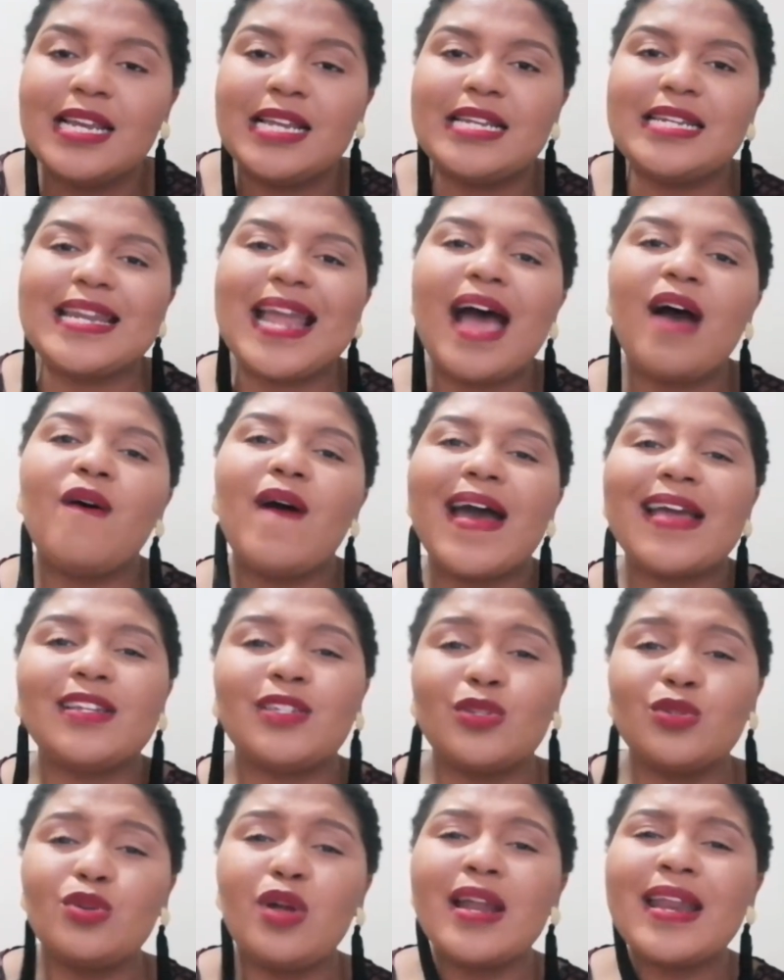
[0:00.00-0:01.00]
Now, I
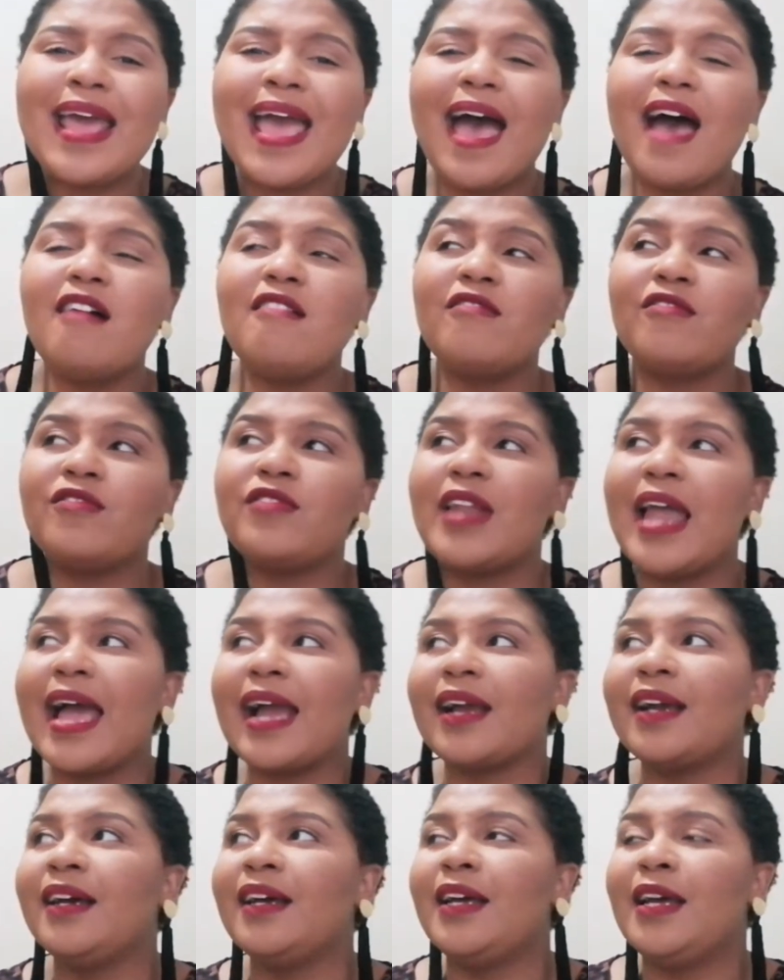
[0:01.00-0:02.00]
do not have
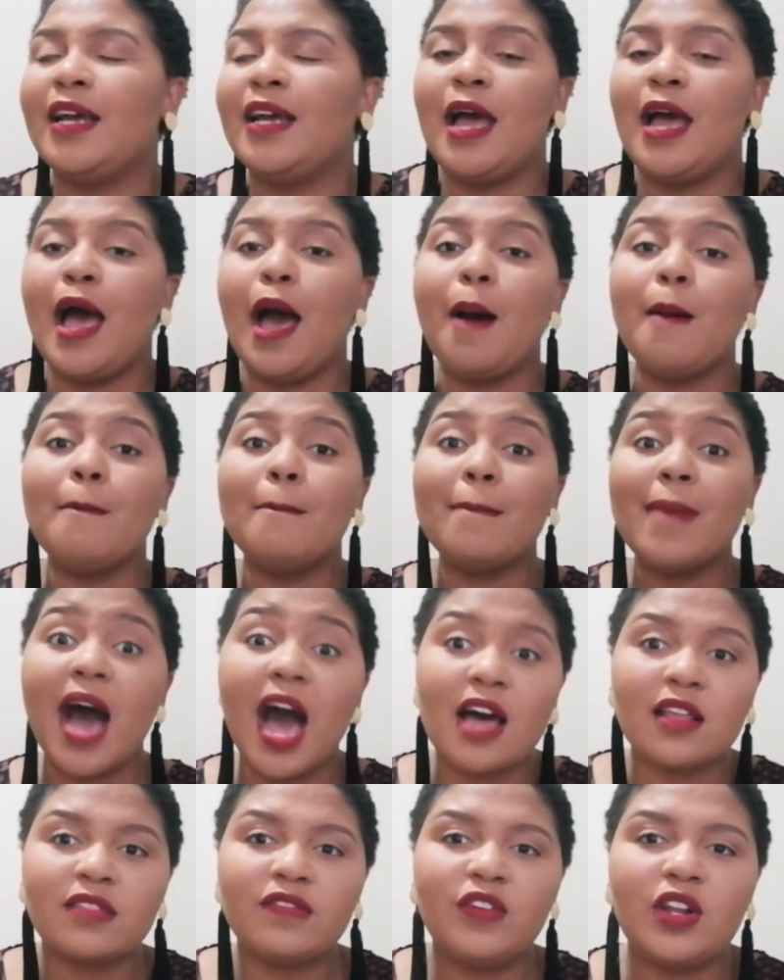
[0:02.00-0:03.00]
like a
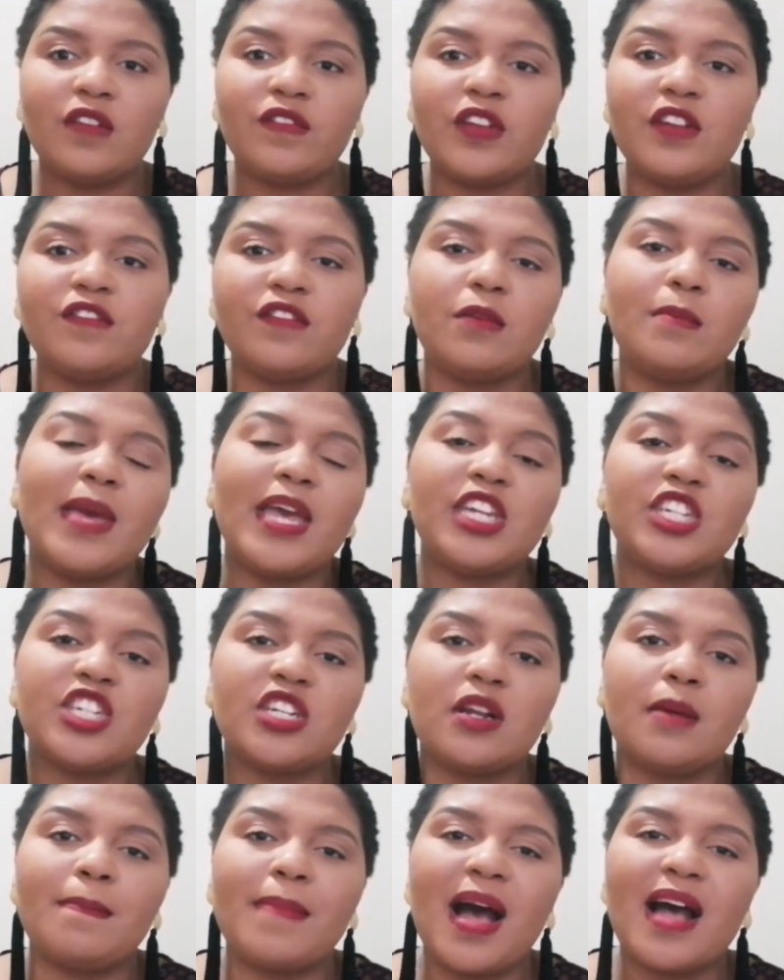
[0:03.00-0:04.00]
mouthful of
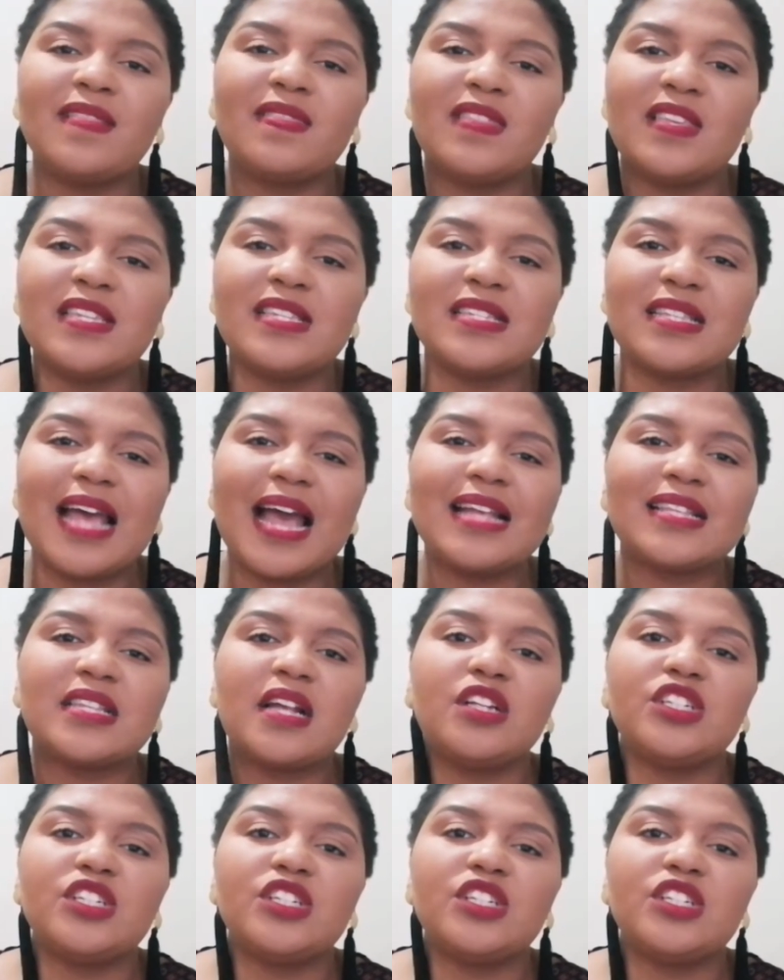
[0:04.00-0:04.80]
information about these sites.